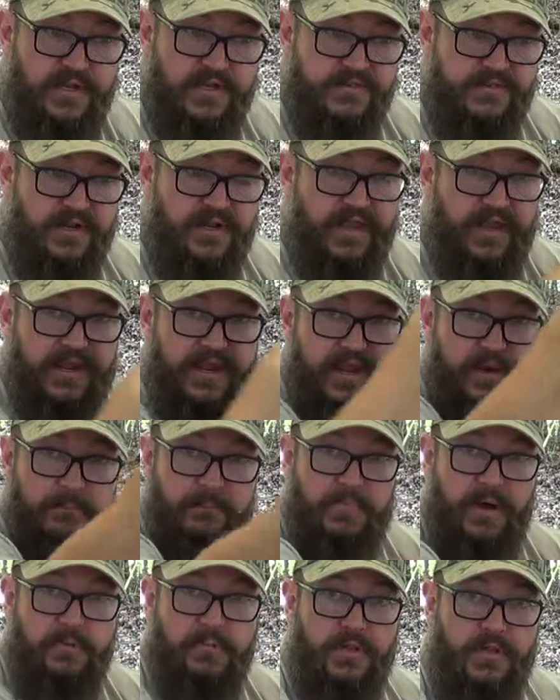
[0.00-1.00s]
They're like got a
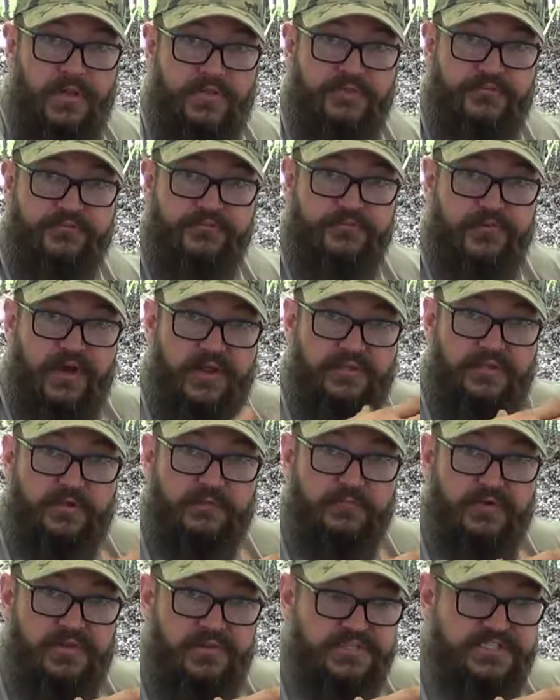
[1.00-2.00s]
bubble on the front. They're
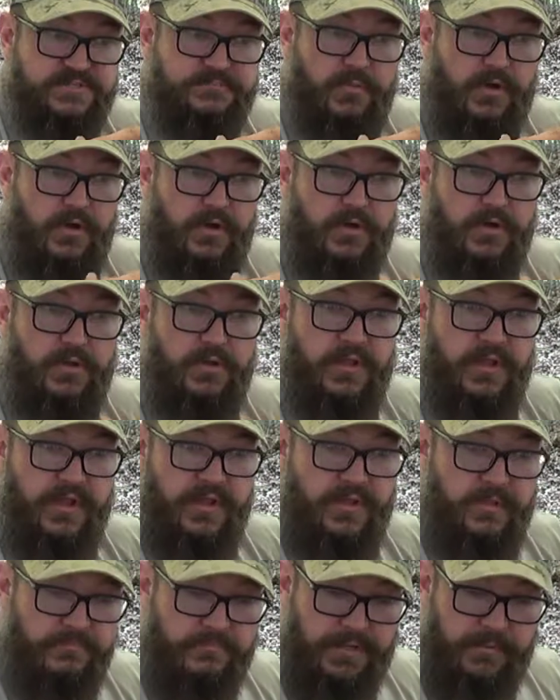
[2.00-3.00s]
really small.
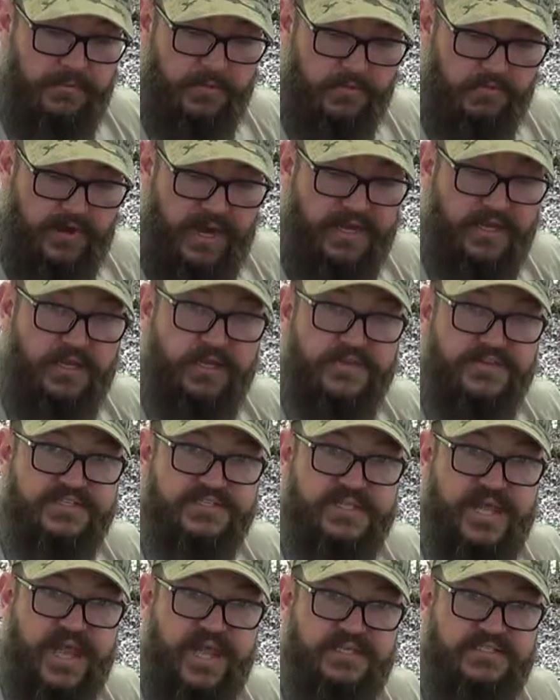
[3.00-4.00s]
People are riding on the
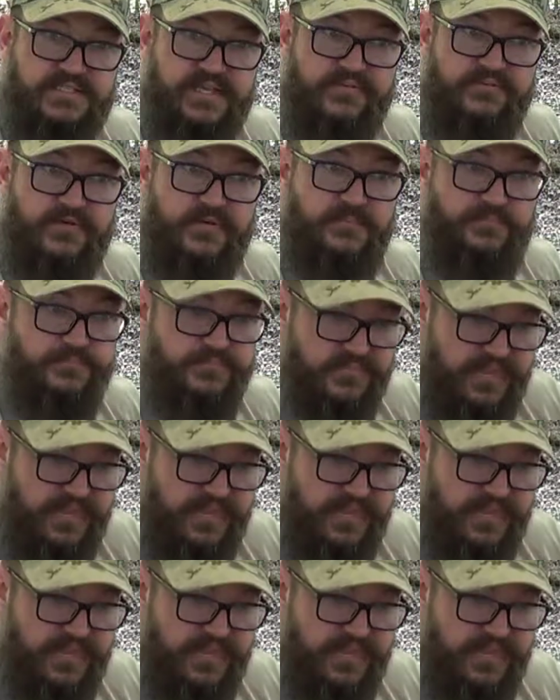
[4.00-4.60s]
sides of them.